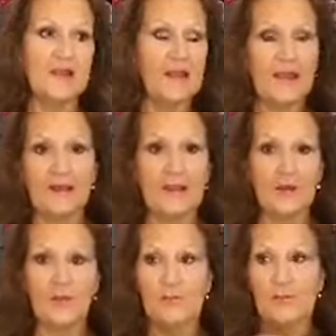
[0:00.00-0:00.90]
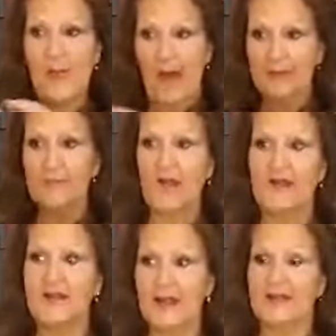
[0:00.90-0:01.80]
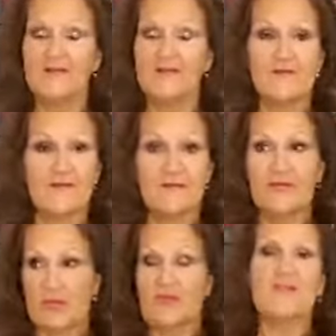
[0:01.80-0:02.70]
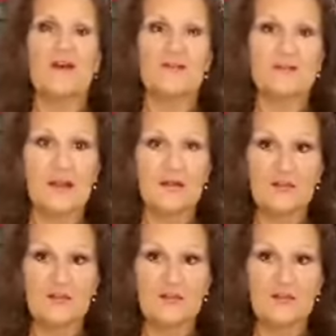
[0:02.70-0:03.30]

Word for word: and you know, bottom line, you got to $3,000